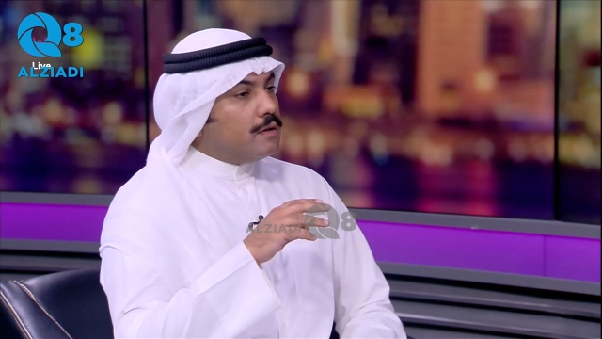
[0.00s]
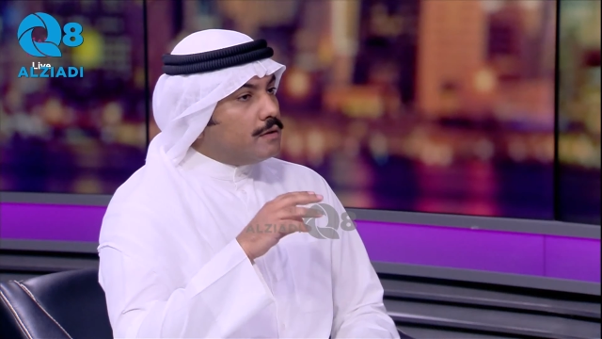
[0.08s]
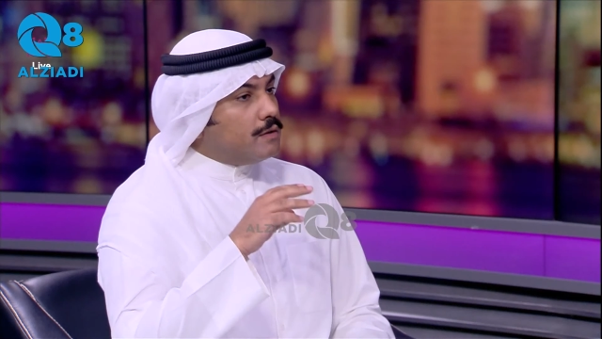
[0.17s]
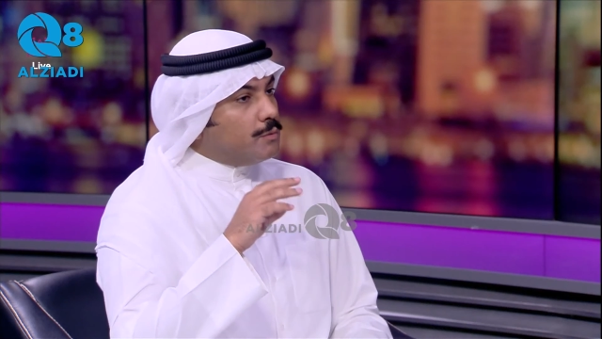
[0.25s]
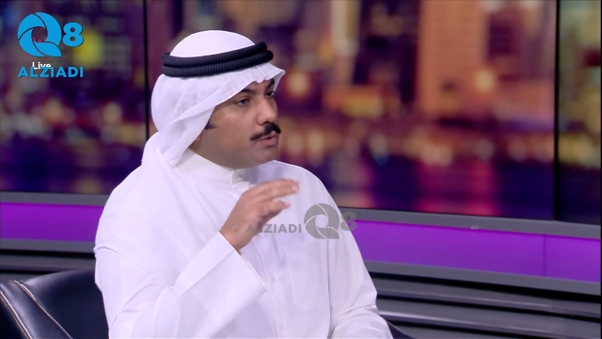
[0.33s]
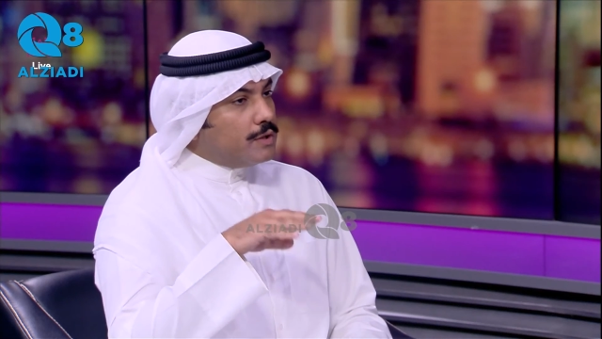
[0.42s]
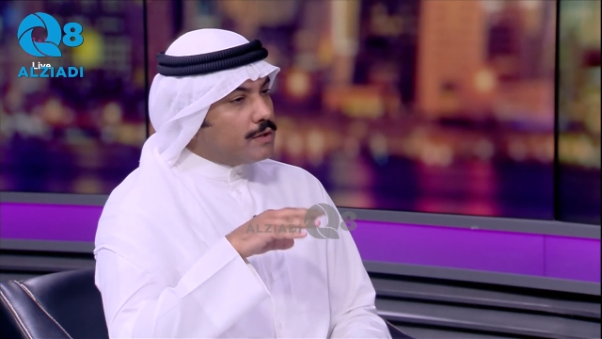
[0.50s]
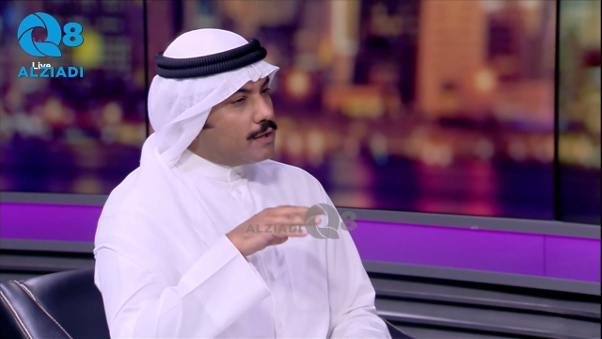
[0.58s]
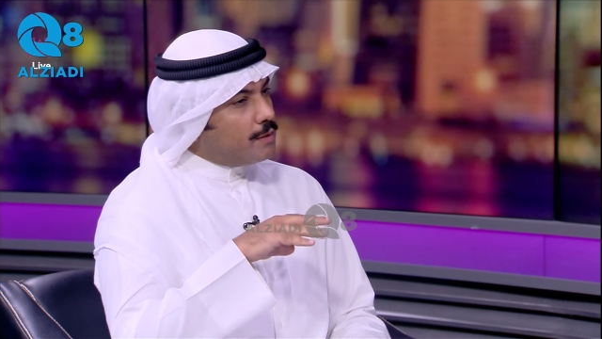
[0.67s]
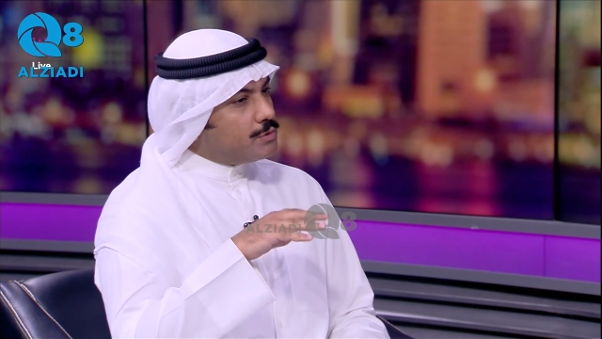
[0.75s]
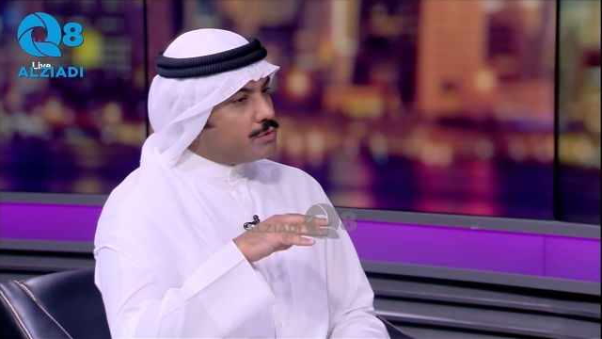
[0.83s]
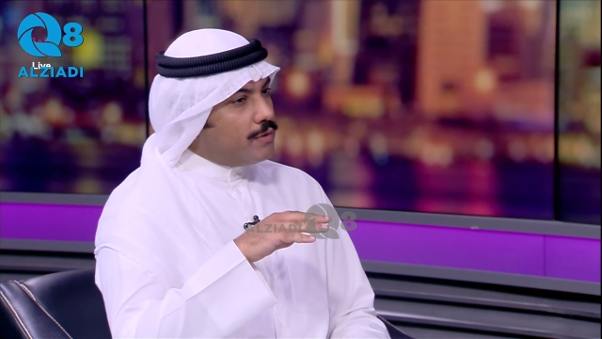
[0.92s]
When it
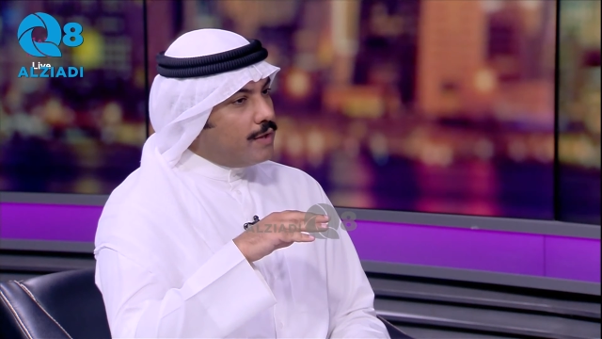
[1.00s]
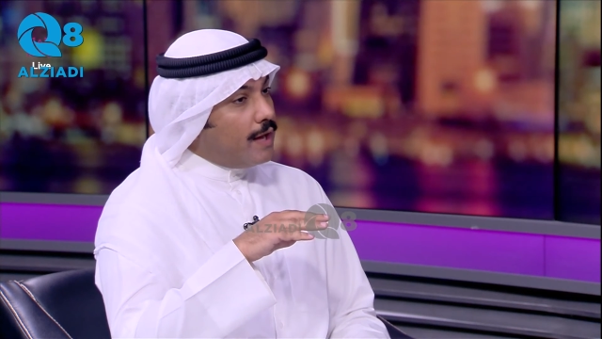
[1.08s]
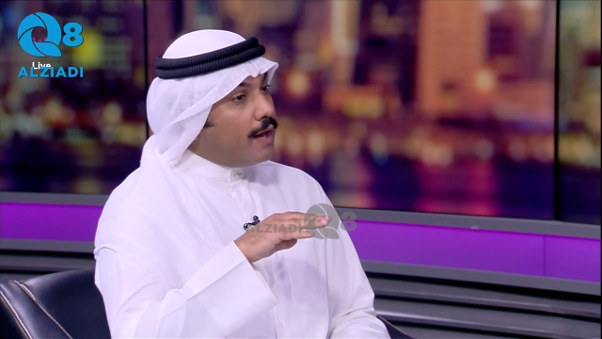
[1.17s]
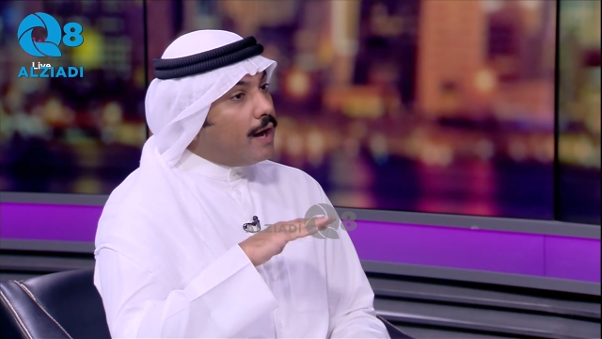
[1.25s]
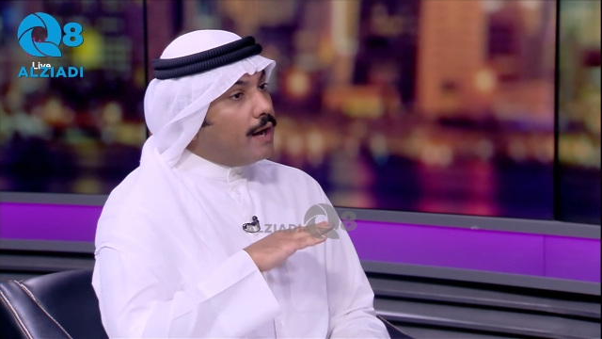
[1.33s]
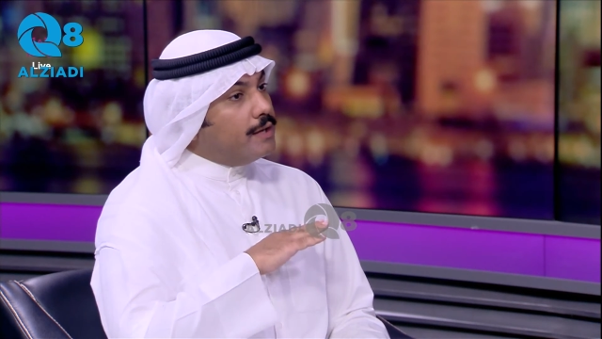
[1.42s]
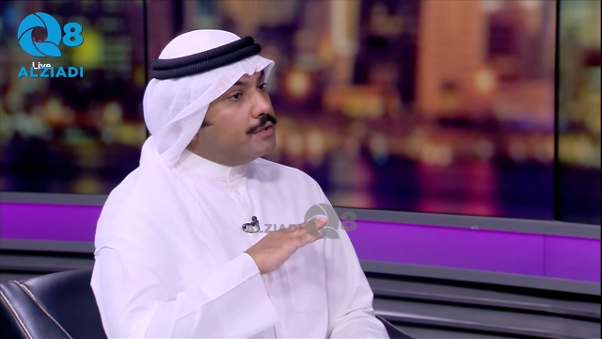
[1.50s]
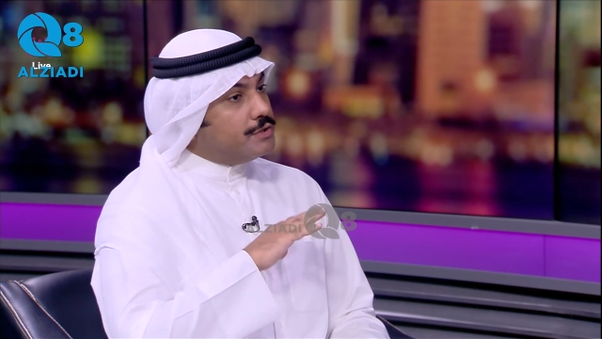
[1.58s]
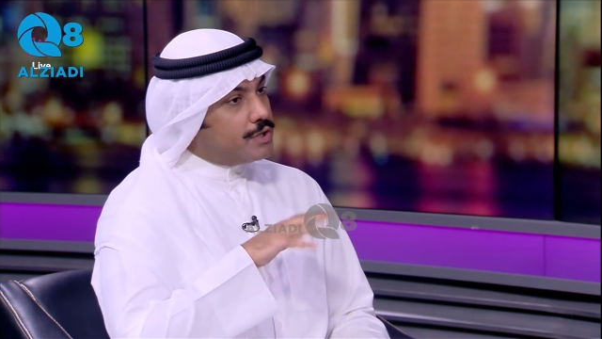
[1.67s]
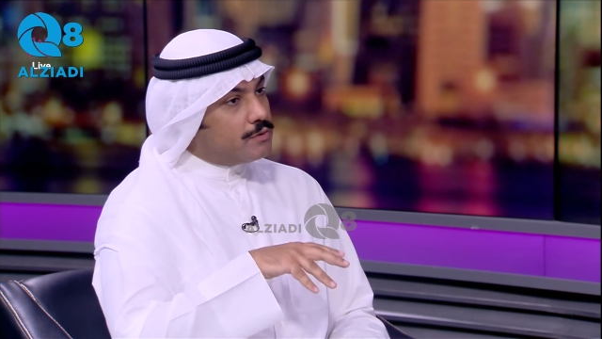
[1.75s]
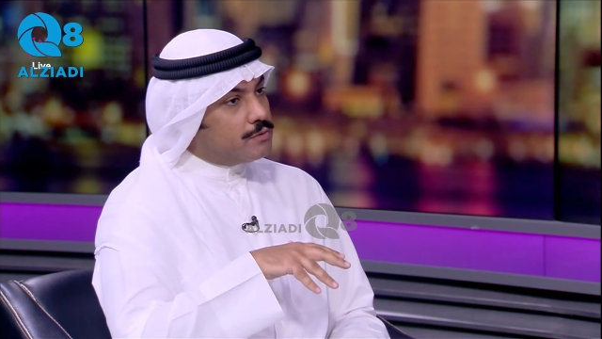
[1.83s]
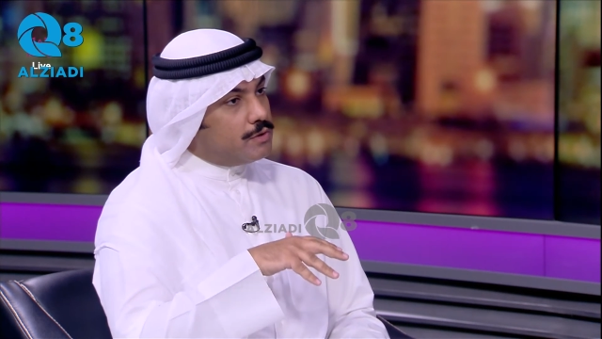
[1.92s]
comes to the AI in
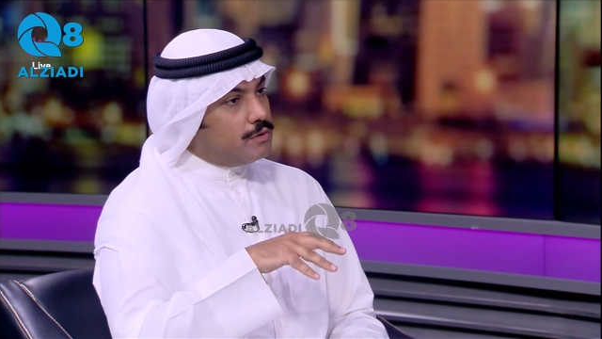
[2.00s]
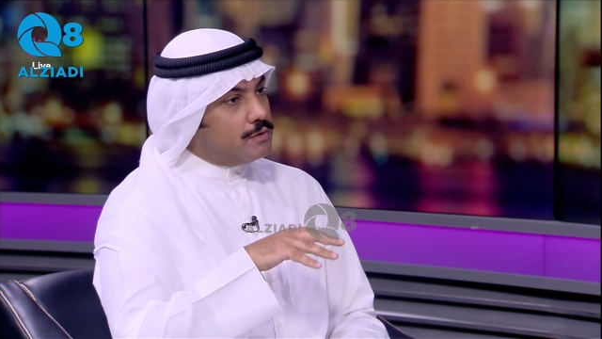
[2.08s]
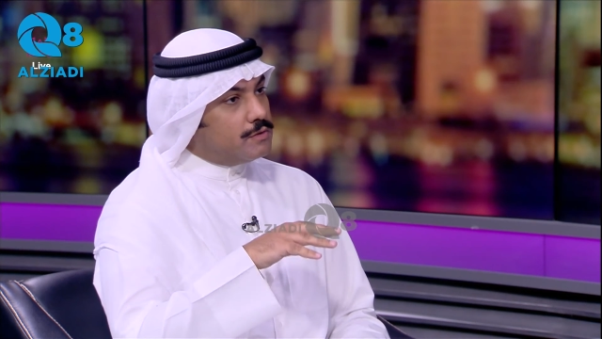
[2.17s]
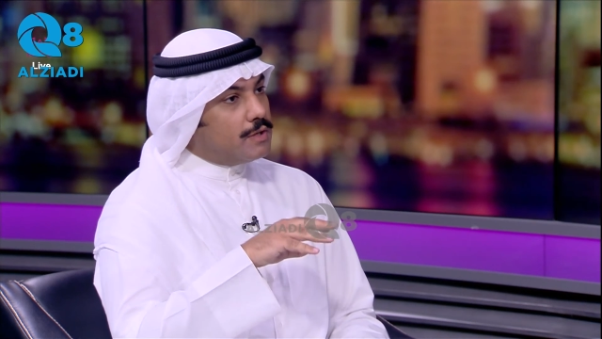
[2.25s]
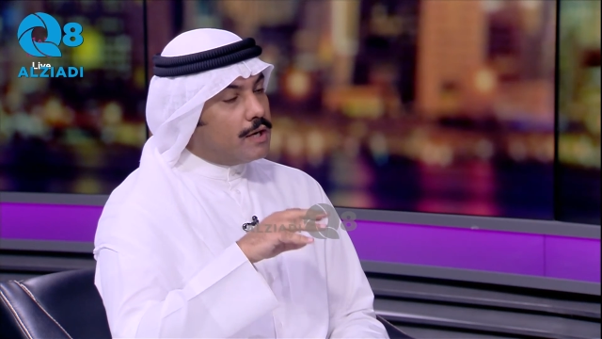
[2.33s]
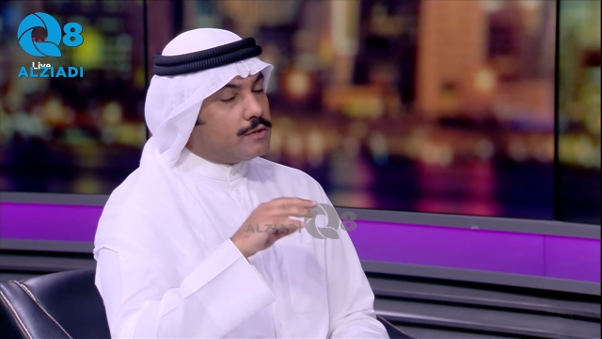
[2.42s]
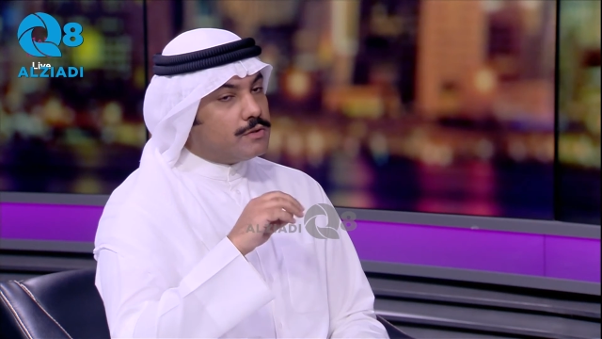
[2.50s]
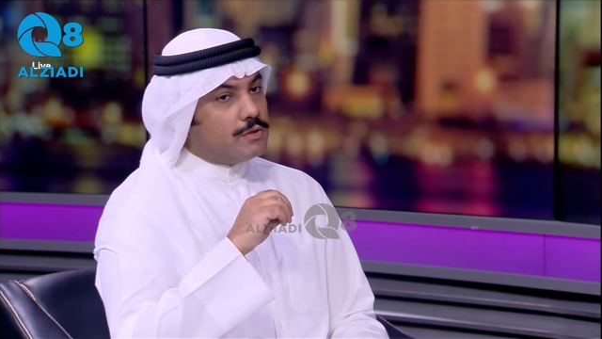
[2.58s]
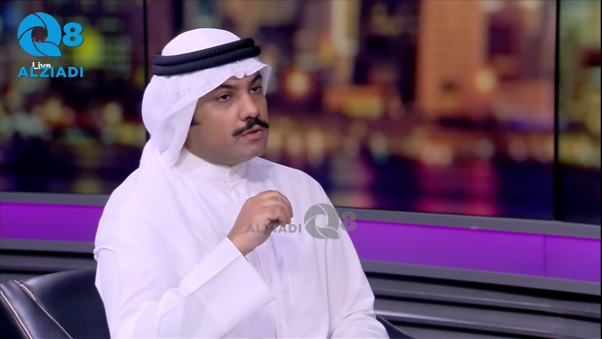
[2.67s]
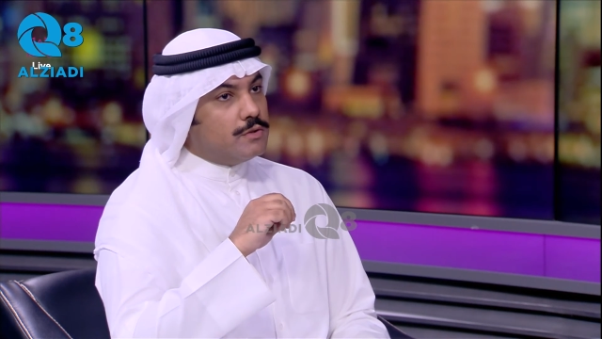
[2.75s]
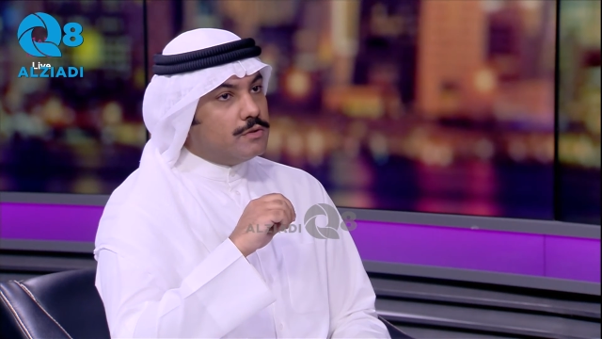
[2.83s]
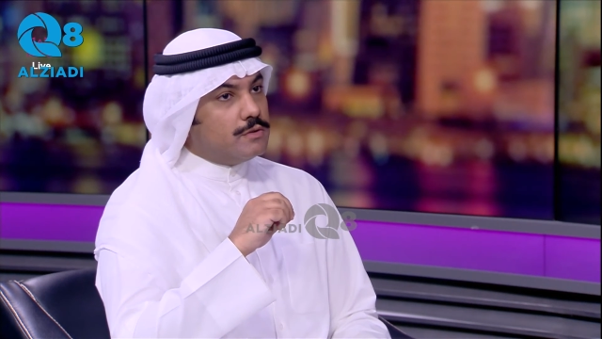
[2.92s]
general, doctor,